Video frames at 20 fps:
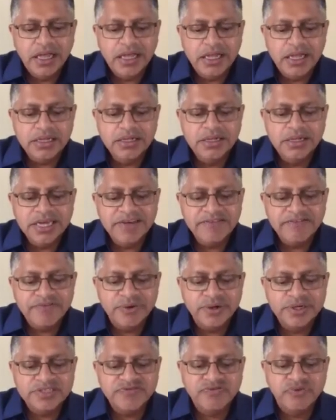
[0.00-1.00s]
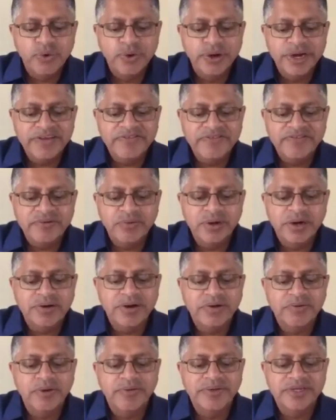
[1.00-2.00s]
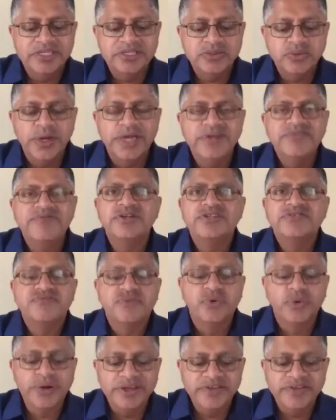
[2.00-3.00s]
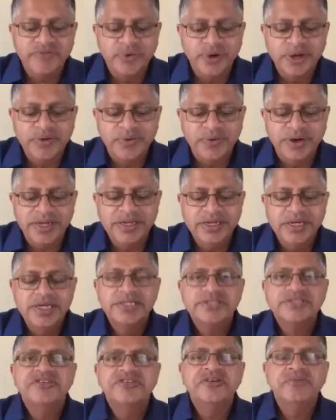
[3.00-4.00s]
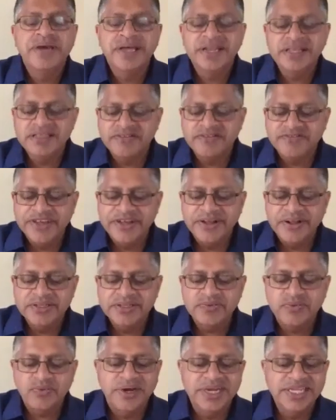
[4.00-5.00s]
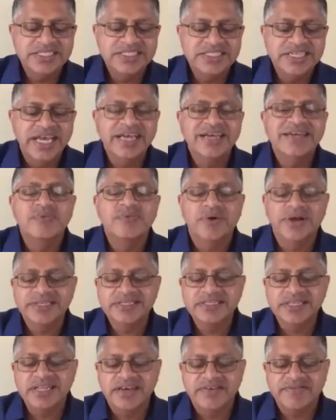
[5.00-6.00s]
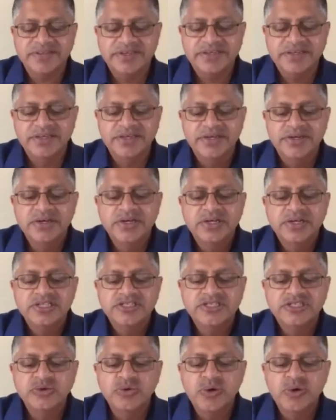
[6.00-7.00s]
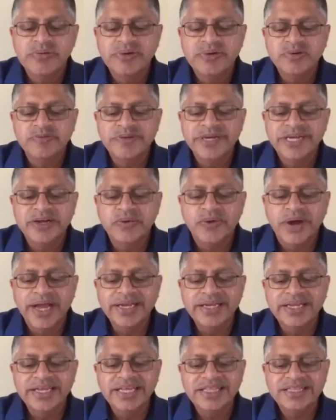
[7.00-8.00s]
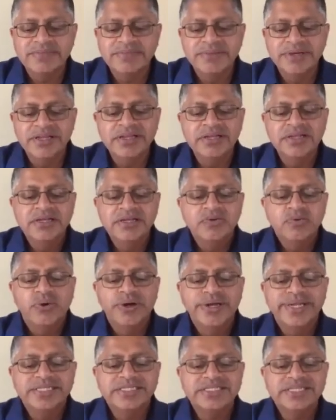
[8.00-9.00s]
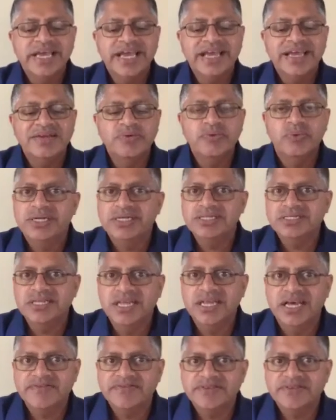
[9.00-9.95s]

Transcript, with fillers: look at verse 40 from what, what we just read, verse 40 and 41. Two men in the field, one is taken, one is left. Two women will be grinding at the mill, one is taken, one is left.